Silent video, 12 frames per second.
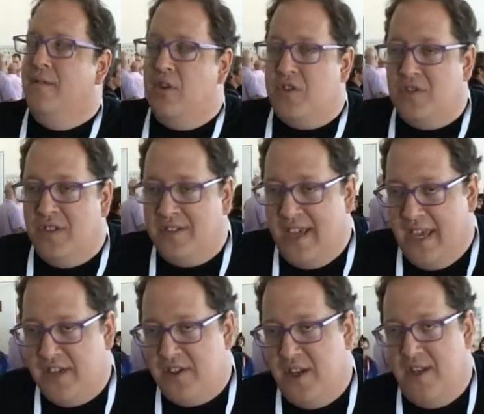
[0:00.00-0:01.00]

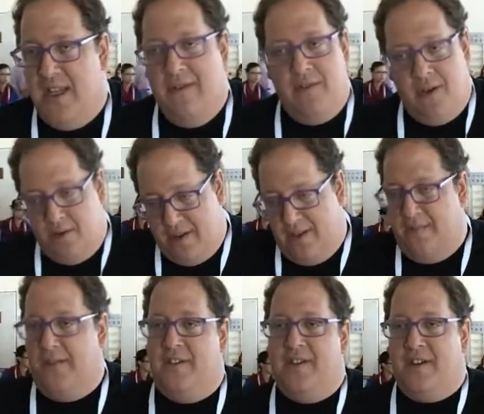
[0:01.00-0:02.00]
virtualization, even though we're in the
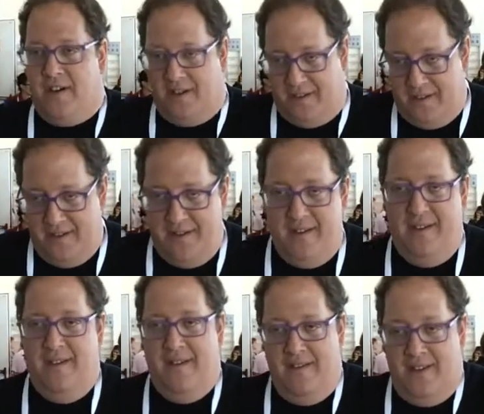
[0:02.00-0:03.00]
physical.
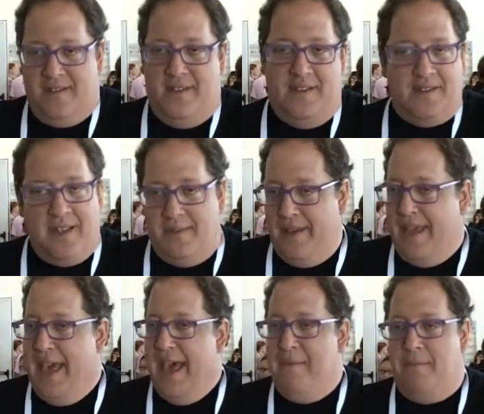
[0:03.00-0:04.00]
There's still something
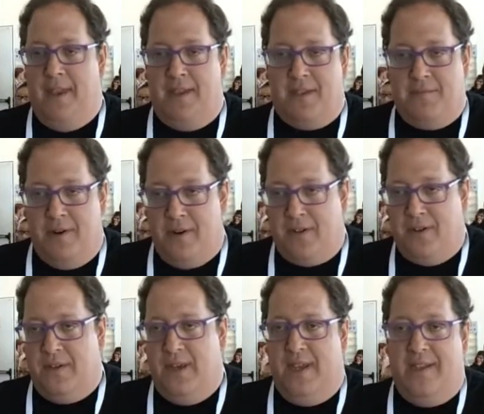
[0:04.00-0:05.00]
happening
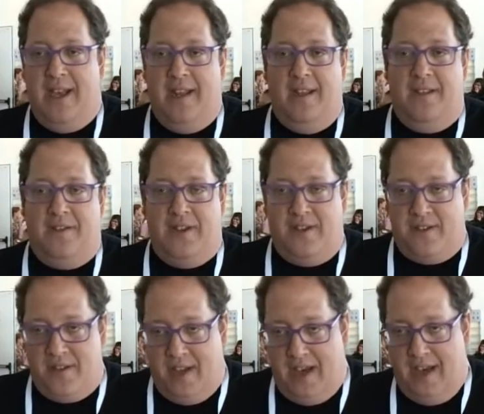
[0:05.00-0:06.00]
spiritually that is
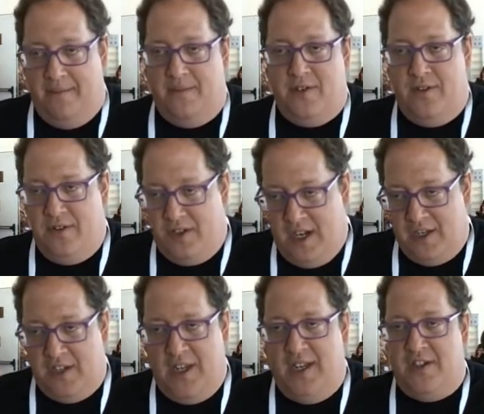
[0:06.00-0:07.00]
just
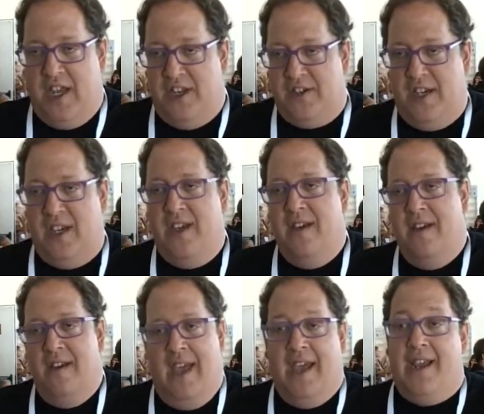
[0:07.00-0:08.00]
touching, changing,
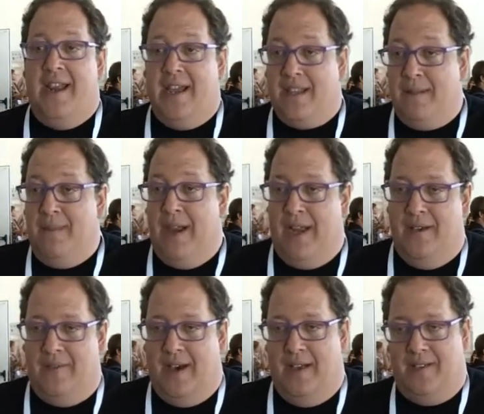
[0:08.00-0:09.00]
and connecting many
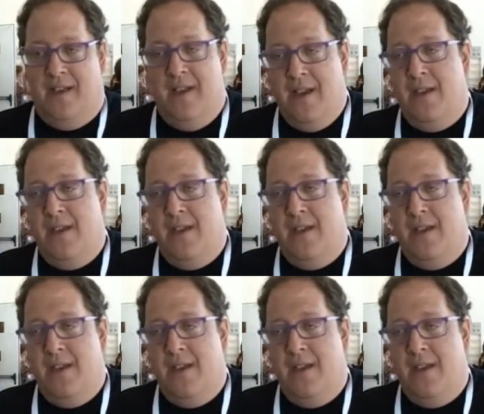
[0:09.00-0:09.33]
of us.